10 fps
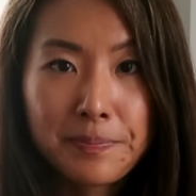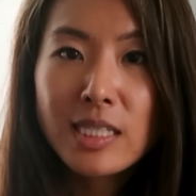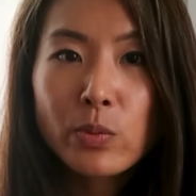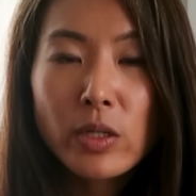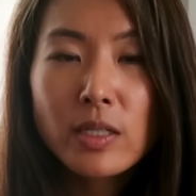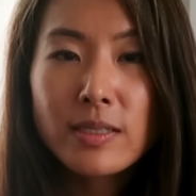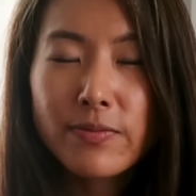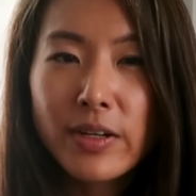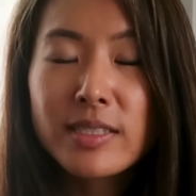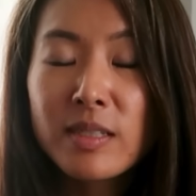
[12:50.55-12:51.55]
These work
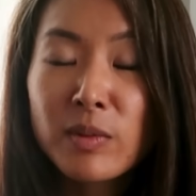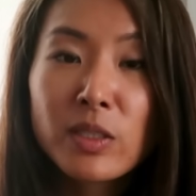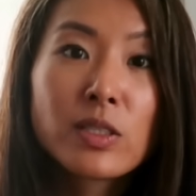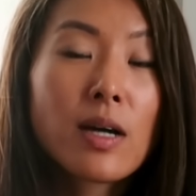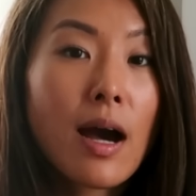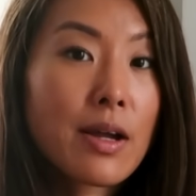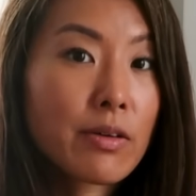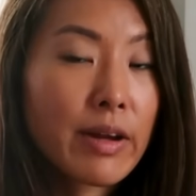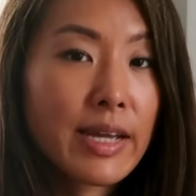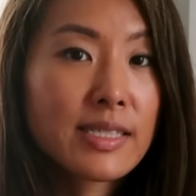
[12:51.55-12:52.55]
very similar to
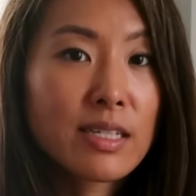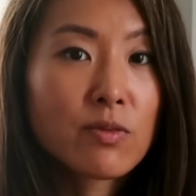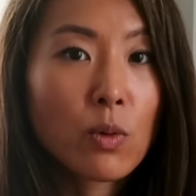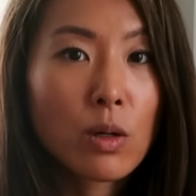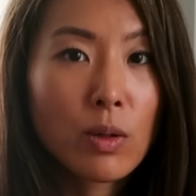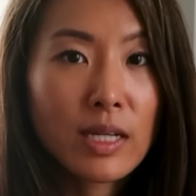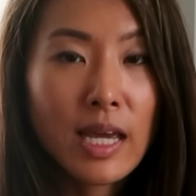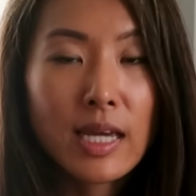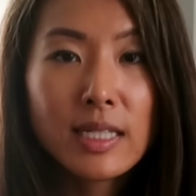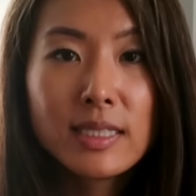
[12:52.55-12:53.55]
IRAs and
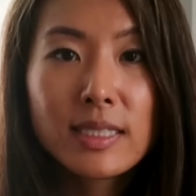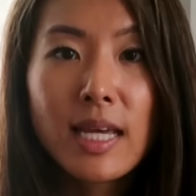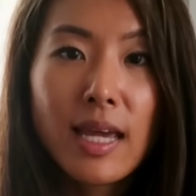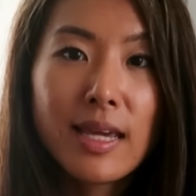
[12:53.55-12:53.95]
401ks